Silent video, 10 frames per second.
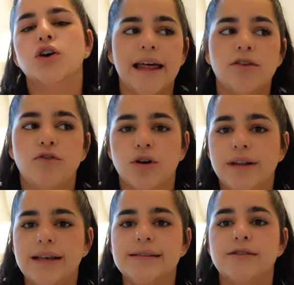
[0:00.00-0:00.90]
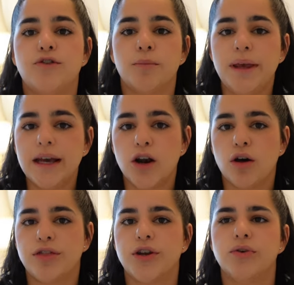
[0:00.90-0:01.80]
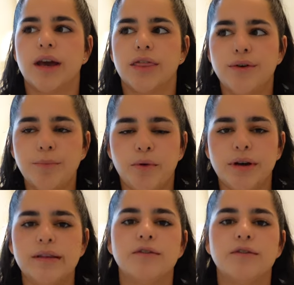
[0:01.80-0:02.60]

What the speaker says: Then for this, for being an author, you get 3 points.